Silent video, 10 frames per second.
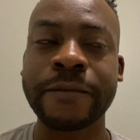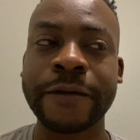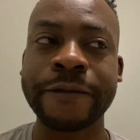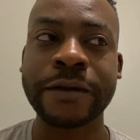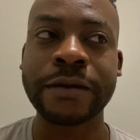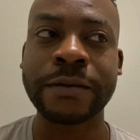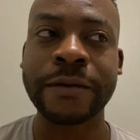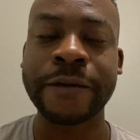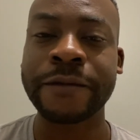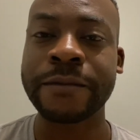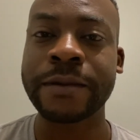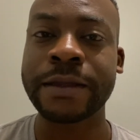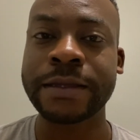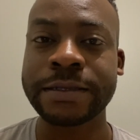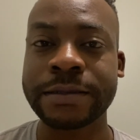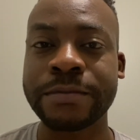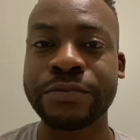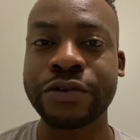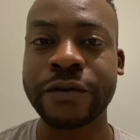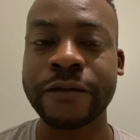if you if you at least
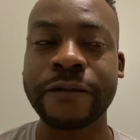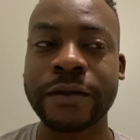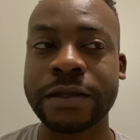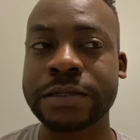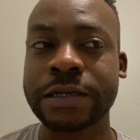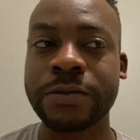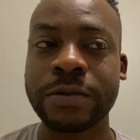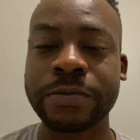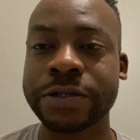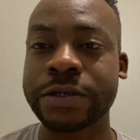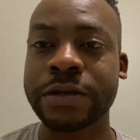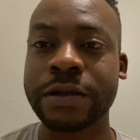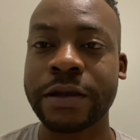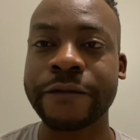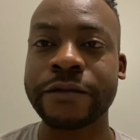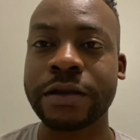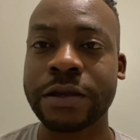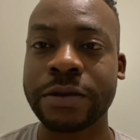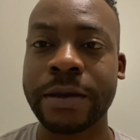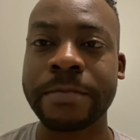improve at least like 1% every day
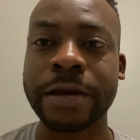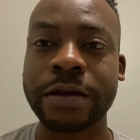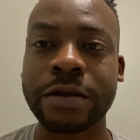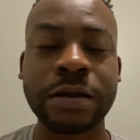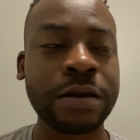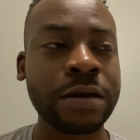you get better